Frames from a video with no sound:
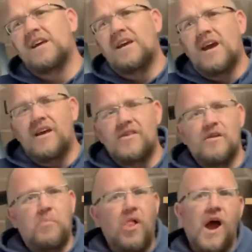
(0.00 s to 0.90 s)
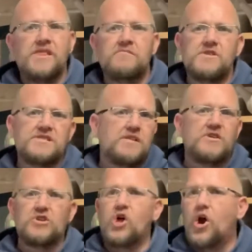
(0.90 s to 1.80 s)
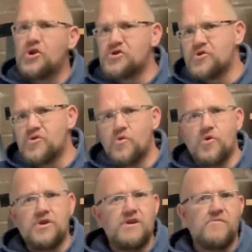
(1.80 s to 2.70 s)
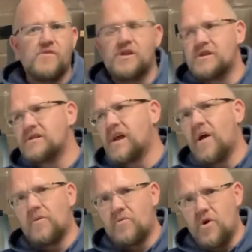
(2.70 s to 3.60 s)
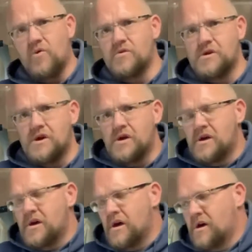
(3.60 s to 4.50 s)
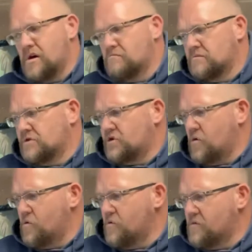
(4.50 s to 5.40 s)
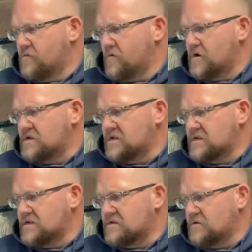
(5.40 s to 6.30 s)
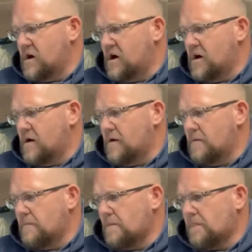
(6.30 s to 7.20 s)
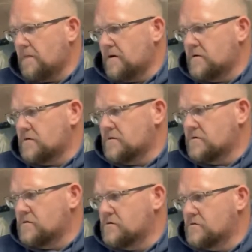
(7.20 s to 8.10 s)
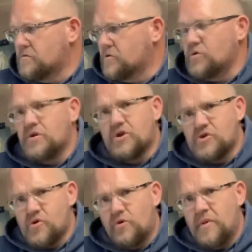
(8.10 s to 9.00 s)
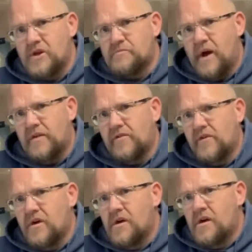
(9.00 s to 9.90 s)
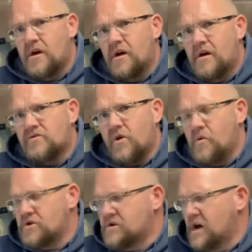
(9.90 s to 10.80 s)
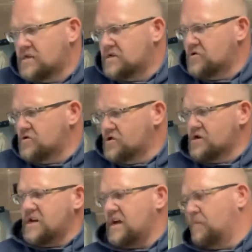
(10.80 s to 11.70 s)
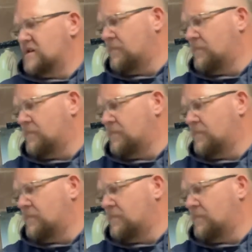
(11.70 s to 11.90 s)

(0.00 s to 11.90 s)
and then apply them to something larger or different down the road. So for instance, we're doing controlled pinch pots. So I want you guys you're going to take a piece of